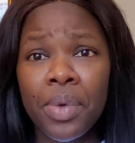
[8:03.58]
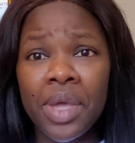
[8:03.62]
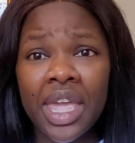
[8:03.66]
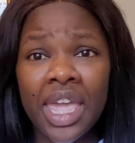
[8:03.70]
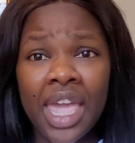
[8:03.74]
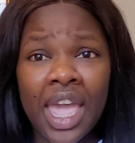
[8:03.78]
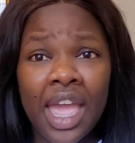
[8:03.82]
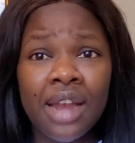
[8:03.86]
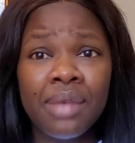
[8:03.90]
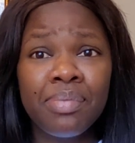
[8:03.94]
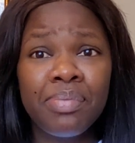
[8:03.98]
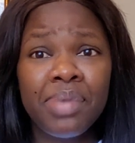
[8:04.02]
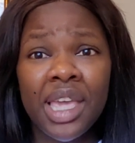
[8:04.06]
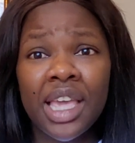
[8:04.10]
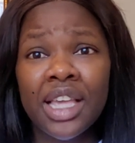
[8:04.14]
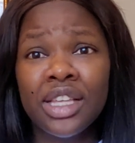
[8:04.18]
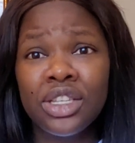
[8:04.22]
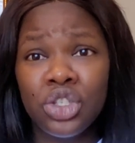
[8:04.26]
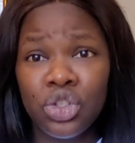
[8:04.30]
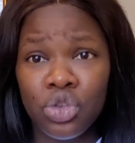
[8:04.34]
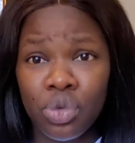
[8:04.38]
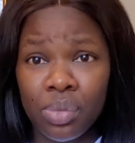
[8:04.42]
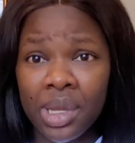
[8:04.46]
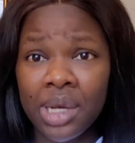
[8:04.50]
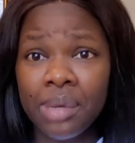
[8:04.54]
we can be
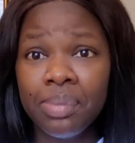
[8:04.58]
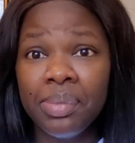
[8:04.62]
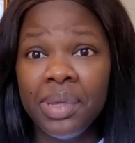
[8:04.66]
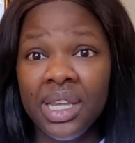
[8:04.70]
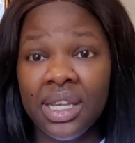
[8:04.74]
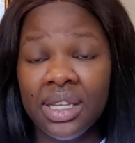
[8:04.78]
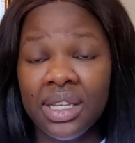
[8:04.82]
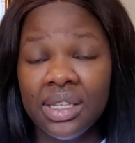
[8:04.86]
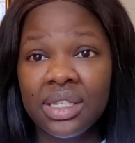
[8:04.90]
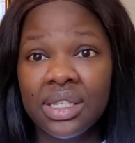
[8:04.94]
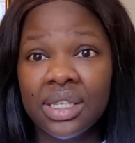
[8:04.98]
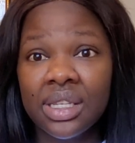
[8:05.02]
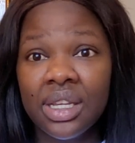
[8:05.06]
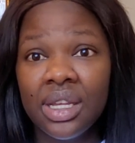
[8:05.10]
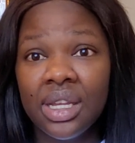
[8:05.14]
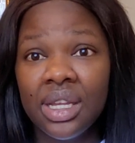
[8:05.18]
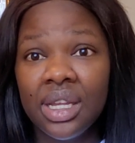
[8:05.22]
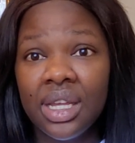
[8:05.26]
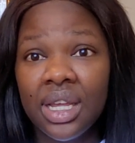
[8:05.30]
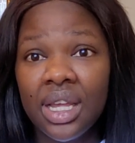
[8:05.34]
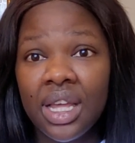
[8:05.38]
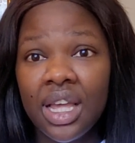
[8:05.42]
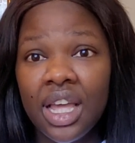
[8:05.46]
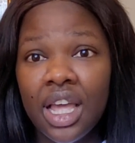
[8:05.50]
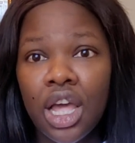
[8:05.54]
as human beings?
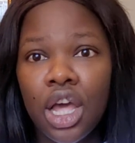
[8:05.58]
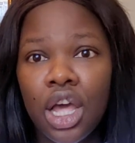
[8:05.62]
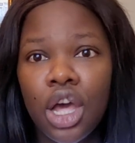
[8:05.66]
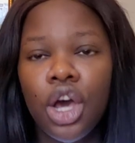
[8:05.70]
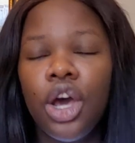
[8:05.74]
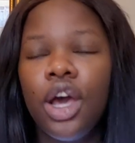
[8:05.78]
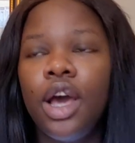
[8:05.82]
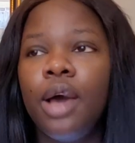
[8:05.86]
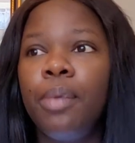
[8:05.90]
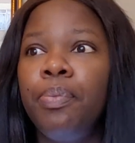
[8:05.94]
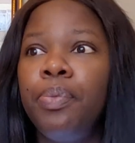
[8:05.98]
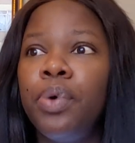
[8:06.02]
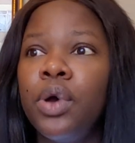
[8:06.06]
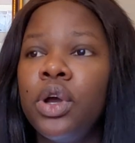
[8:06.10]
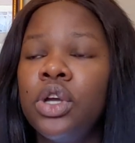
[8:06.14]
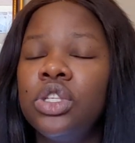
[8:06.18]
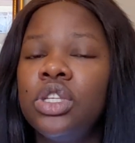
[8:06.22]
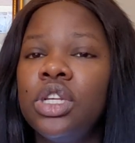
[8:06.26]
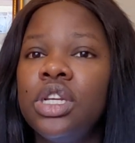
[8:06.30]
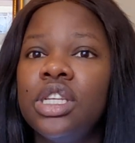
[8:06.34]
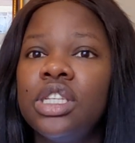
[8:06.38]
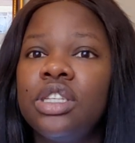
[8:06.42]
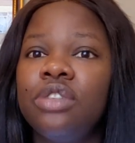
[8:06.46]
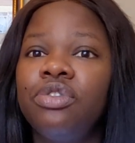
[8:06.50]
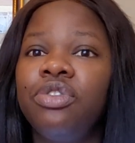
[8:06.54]
A
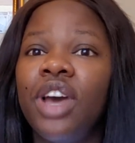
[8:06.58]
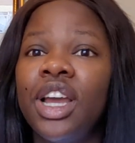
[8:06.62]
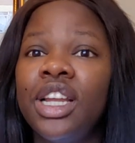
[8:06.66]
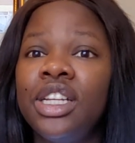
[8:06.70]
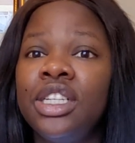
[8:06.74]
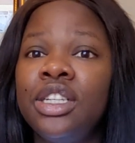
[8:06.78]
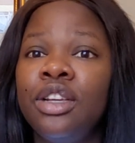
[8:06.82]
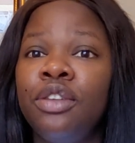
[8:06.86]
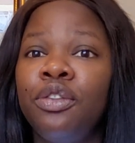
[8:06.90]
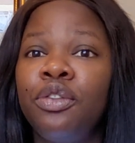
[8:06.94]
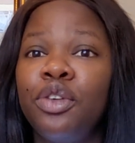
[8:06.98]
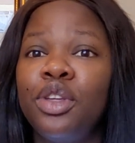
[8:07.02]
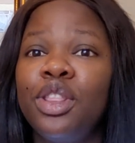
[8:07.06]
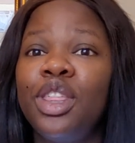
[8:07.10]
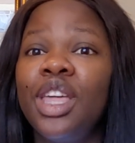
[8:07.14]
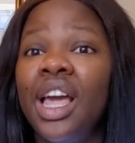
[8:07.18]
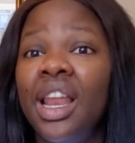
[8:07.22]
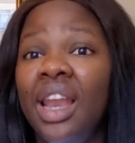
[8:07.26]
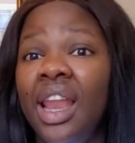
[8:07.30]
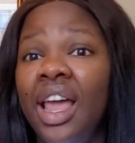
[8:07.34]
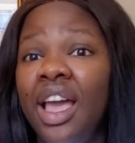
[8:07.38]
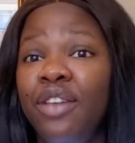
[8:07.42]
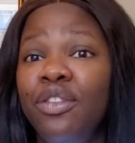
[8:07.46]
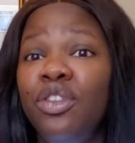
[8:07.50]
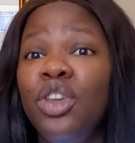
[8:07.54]
person is fighting for their
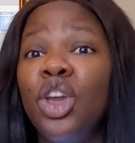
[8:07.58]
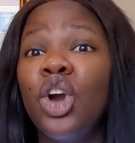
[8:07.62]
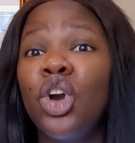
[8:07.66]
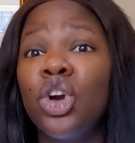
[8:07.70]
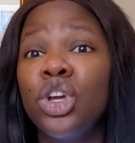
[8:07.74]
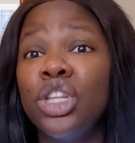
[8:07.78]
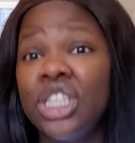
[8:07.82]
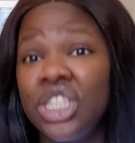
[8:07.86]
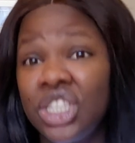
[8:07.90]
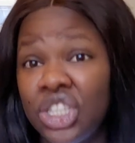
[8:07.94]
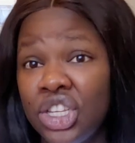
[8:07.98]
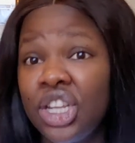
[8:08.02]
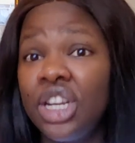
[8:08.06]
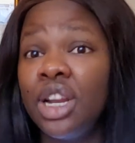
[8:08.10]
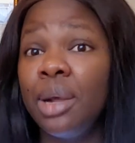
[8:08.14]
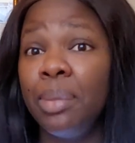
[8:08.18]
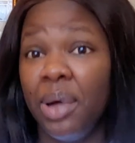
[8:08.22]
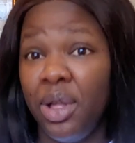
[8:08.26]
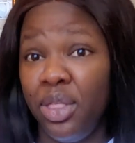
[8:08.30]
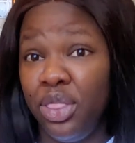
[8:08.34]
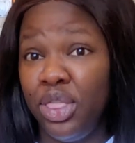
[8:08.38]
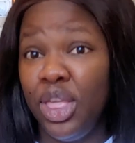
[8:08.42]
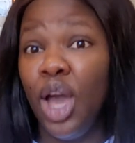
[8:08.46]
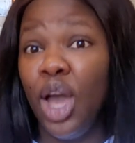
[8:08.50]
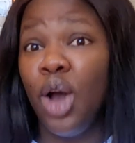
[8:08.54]
life, you're concerned
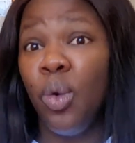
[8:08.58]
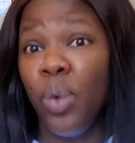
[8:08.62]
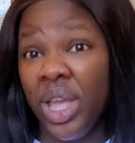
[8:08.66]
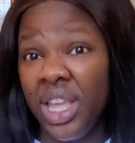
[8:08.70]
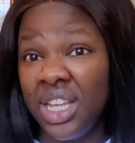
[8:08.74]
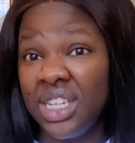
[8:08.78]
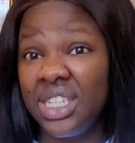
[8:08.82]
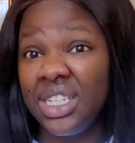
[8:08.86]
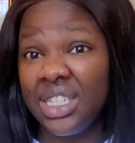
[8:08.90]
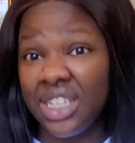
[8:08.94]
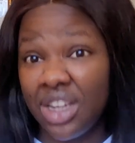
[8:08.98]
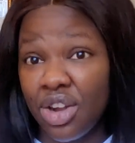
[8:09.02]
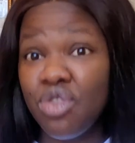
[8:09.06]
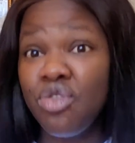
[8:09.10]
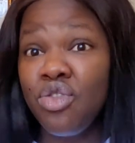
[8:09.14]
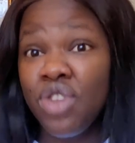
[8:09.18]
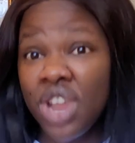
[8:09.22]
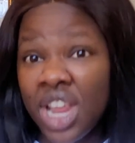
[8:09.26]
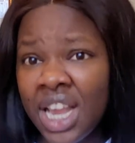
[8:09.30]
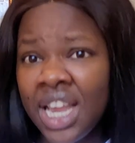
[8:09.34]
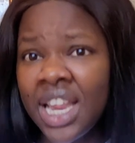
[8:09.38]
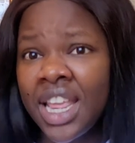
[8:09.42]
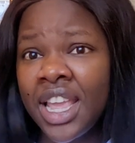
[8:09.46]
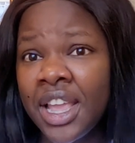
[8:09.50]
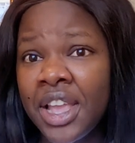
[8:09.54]
about their weight.
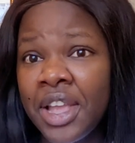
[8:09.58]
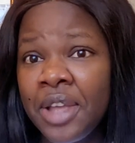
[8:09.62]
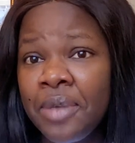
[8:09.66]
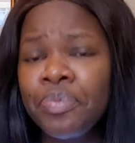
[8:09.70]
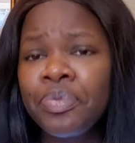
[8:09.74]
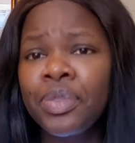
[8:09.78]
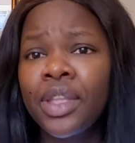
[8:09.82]
Really?